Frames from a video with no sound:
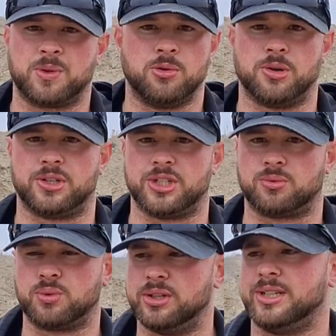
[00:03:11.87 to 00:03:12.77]
where it's
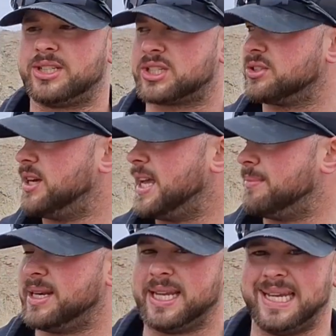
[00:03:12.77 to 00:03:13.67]
just really
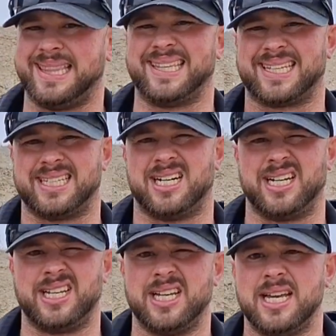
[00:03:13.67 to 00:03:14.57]
slim and in the
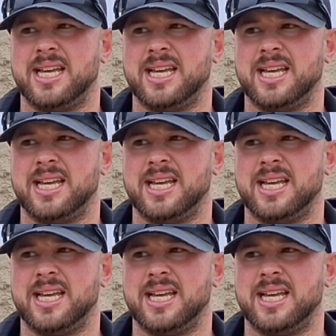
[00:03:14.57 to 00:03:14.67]
gun